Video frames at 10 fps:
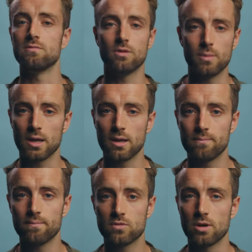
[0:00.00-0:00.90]
in filmmaking.
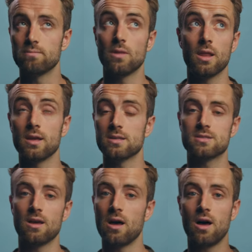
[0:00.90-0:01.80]
So the link
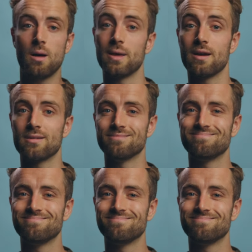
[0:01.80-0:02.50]
is up here.